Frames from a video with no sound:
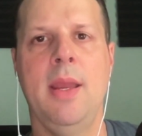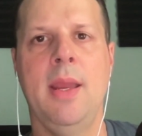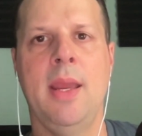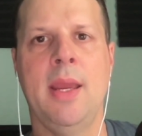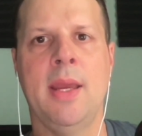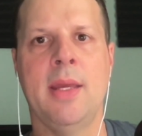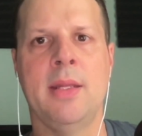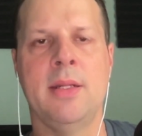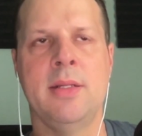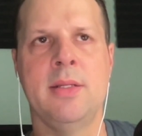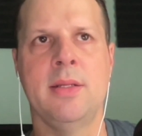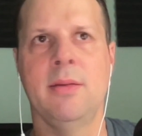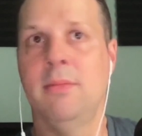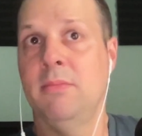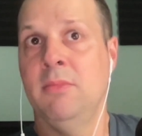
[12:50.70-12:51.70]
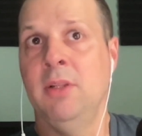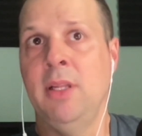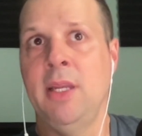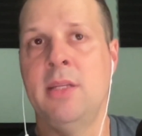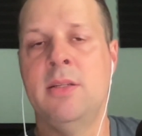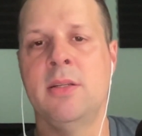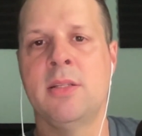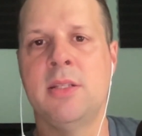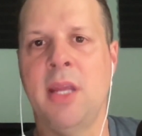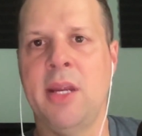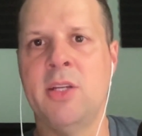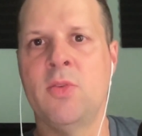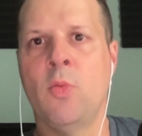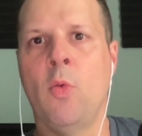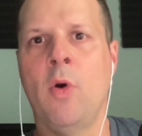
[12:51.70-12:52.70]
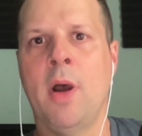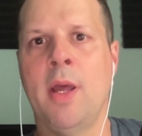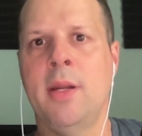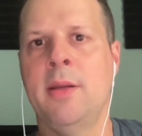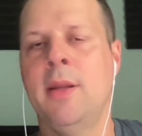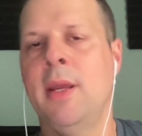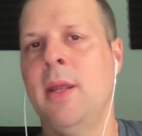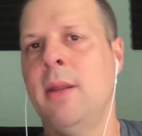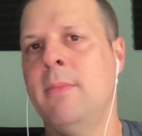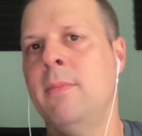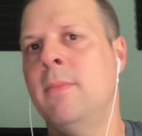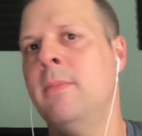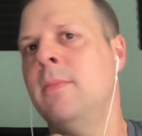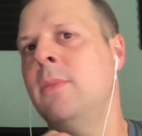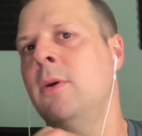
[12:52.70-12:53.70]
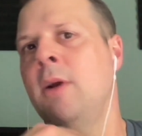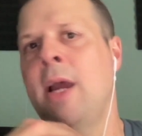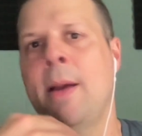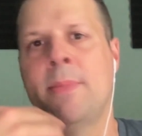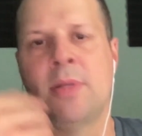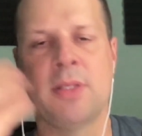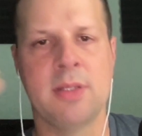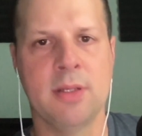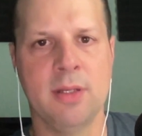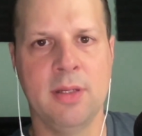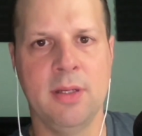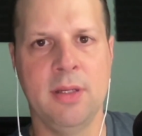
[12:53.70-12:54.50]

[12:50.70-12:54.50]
and lead to stage 1 and perhaps